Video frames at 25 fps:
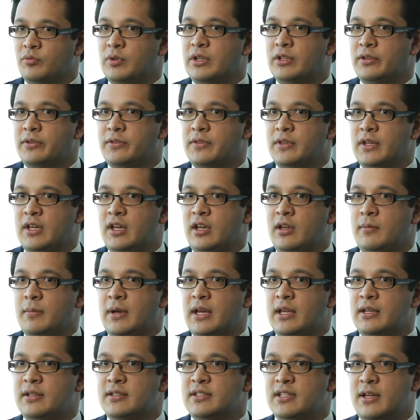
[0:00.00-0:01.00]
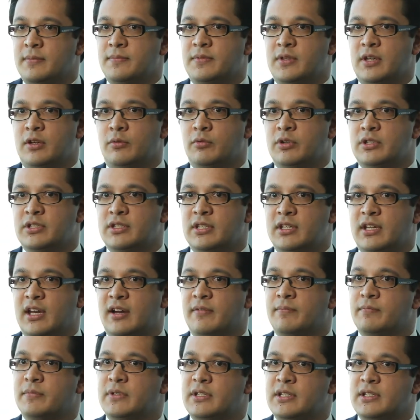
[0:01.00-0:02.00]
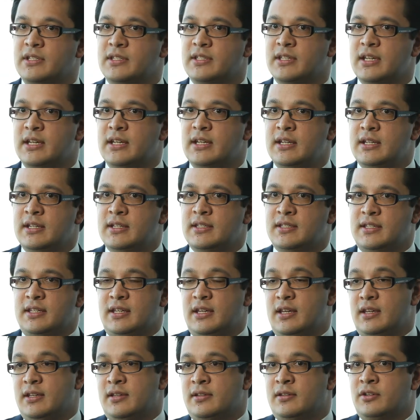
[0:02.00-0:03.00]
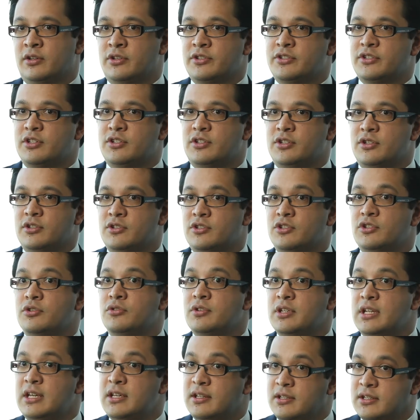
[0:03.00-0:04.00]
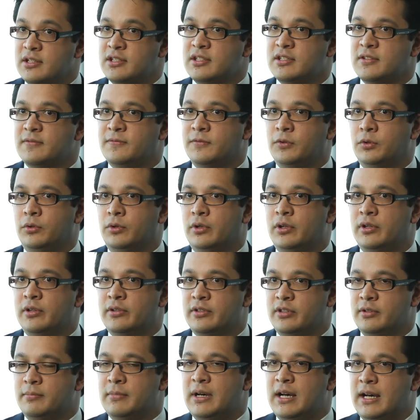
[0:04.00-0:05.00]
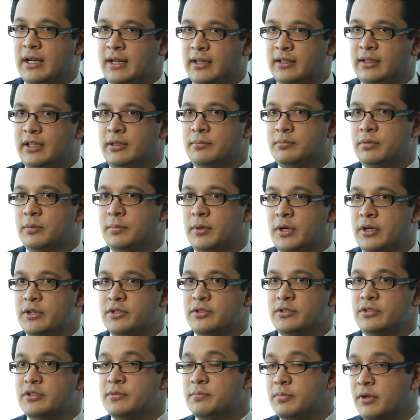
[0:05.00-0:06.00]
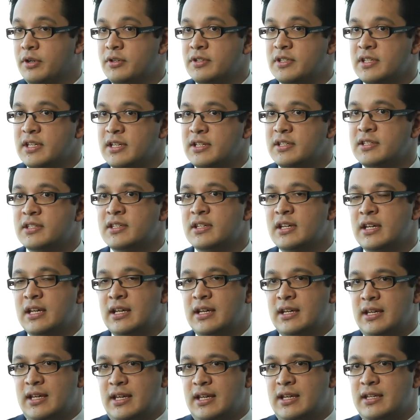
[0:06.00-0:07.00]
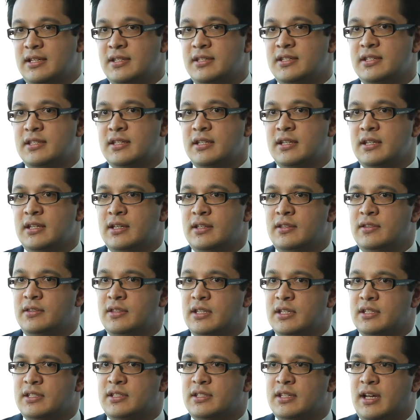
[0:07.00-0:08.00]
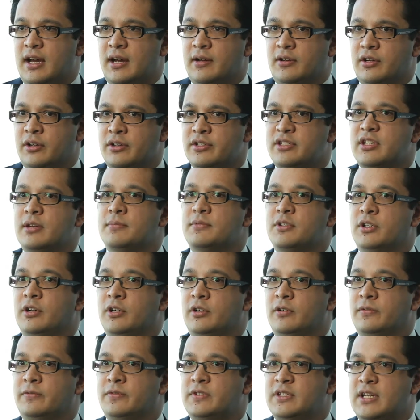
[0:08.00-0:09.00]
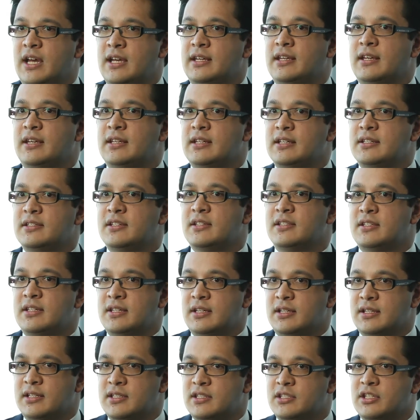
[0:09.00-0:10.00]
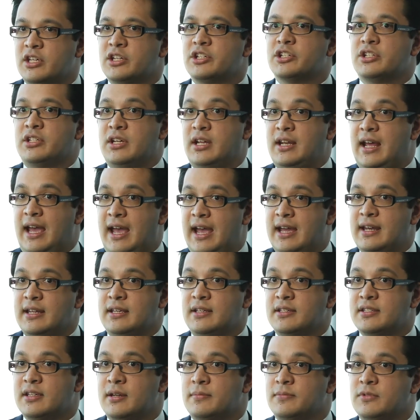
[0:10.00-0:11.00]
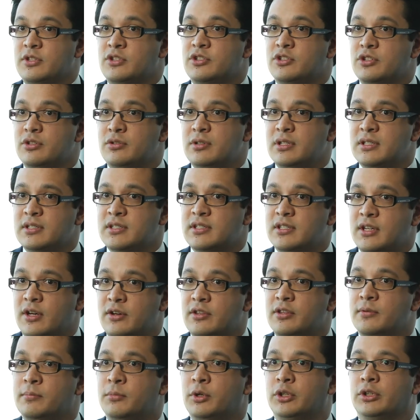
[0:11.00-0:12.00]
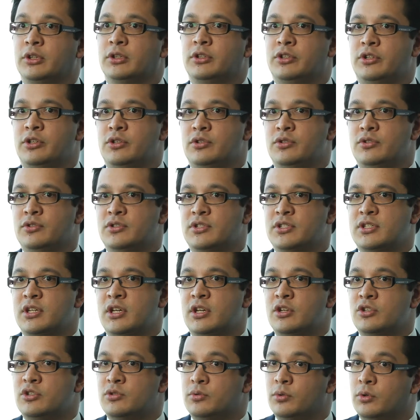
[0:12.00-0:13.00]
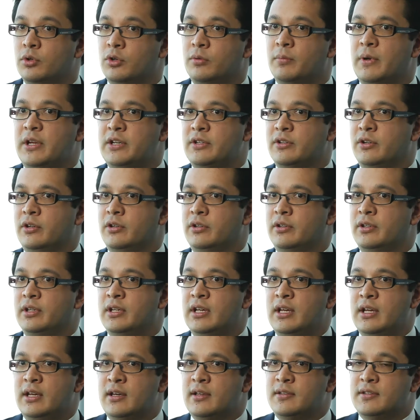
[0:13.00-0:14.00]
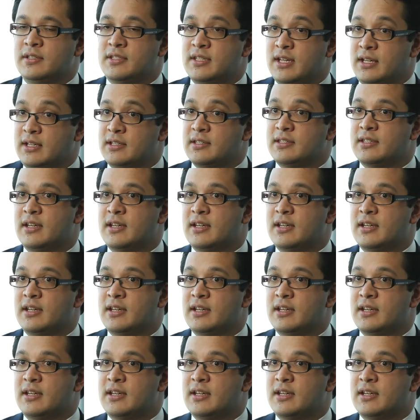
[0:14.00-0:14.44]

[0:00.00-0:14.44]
real theme and something which the government is seeing constitutes uniqueness for the market-led proposals process is this concept of taking an existing concession and adding something to it. So the model used to augment on the second